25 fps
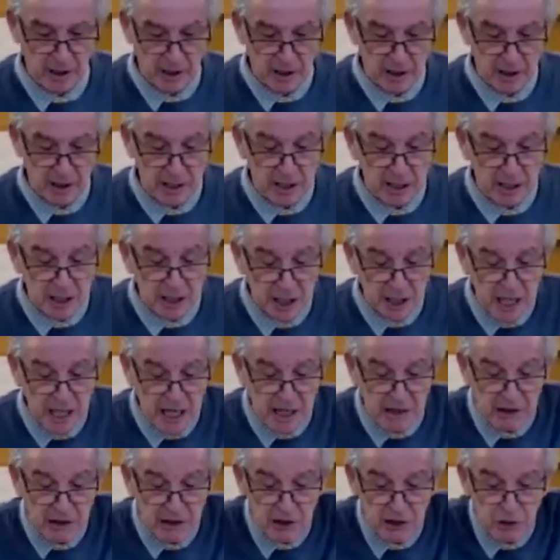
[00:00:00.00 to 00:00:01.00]
Since
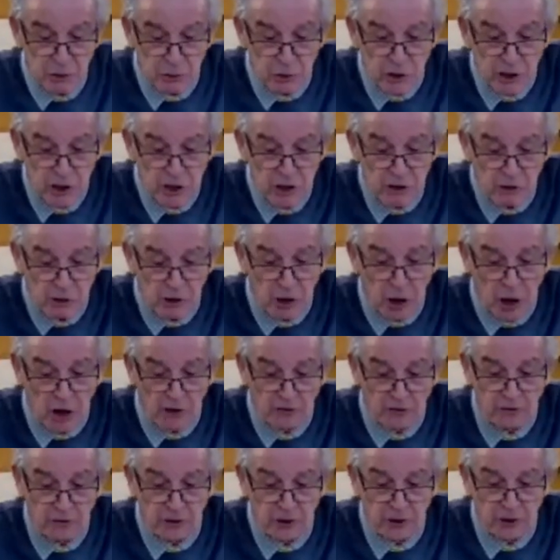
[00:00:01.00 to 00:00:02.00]
Leah is looking to God
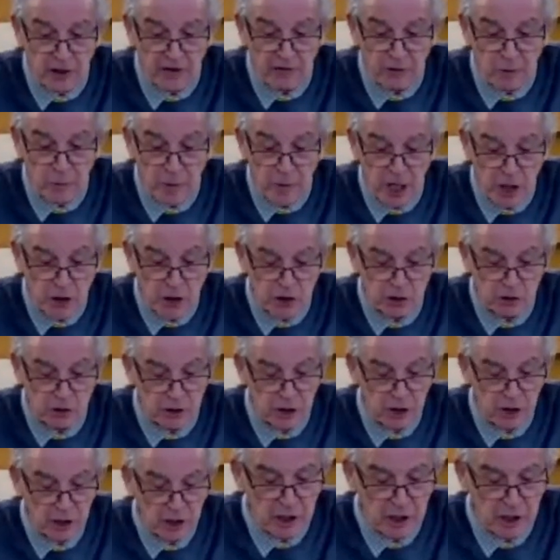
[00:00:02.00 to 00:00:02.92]
for her affirmation,